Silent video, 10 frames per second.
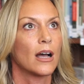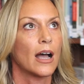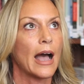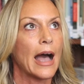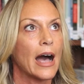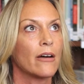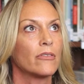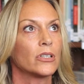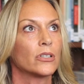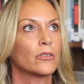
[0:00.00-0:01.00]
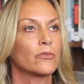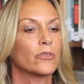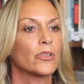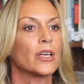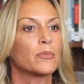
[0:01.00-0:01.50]
avenue
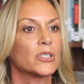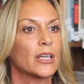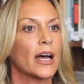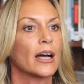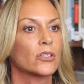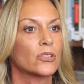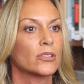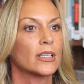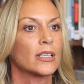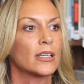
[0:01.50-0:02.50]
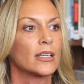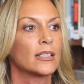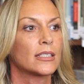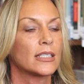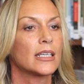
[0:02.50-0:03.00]
for them to actually
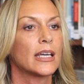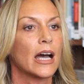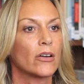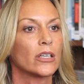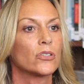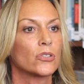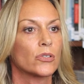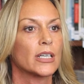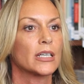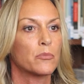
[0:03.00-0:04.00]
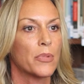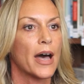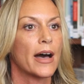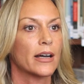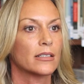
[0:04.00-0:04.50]
see how injury
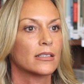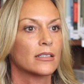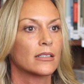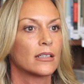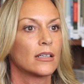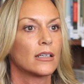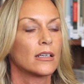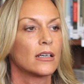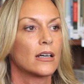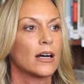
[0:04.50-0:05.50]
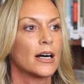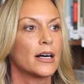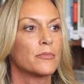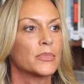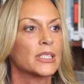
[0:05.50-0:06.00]
impacts
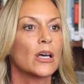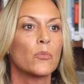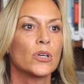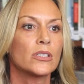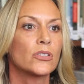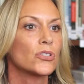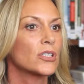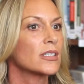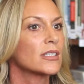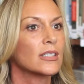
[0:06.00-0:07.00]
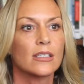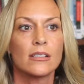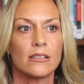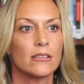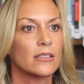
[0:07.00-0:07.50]
someone's just
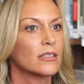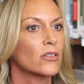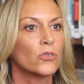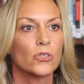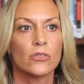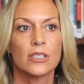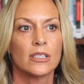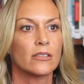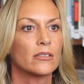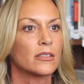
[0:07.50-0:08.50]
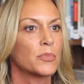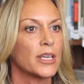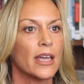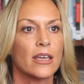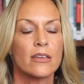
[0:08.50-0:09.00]
skills, social skills,
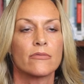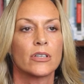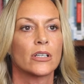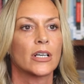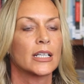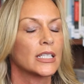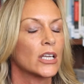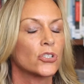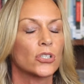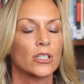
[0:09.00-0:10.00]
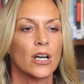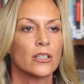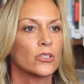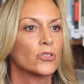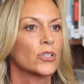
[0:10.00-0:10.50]
behavior, attention,
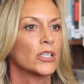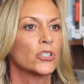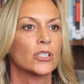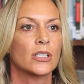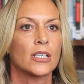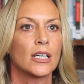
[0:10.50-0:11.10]
concentration,